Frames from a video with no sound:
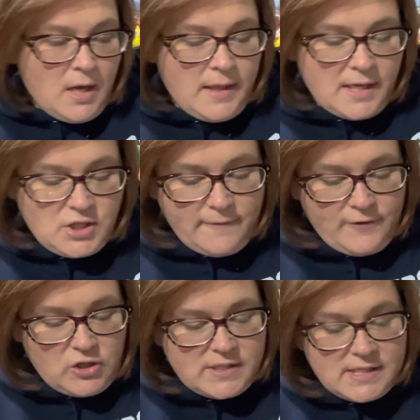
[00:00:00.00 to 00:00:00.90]
That's our
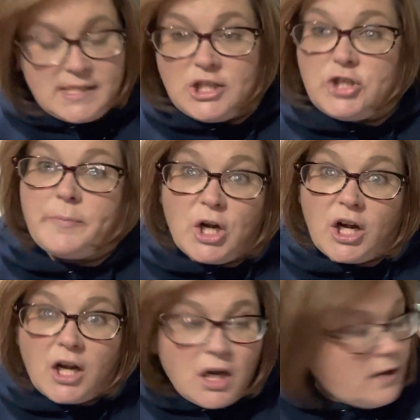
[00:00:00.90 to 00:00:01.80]
first stitch
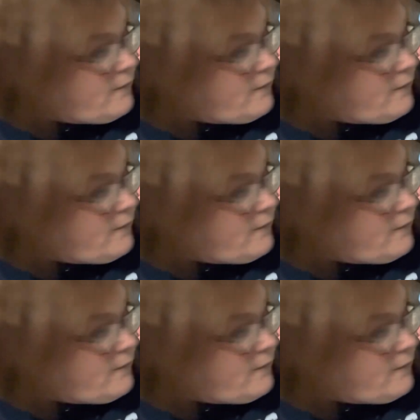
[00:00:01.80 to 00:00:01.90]
marker